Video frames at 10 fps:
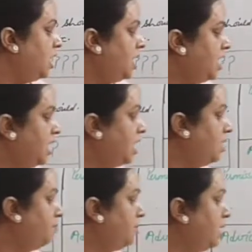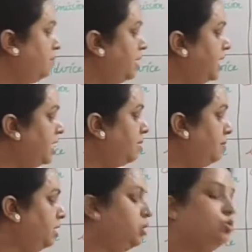he may be
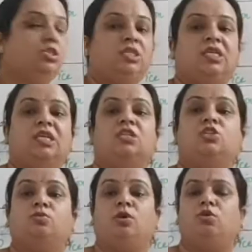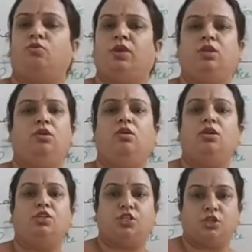coming to see us tomorrow. When you are
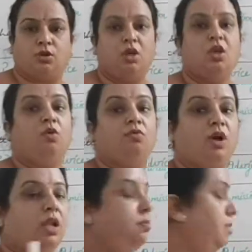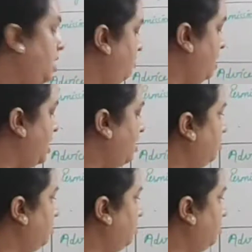not sure, one may we have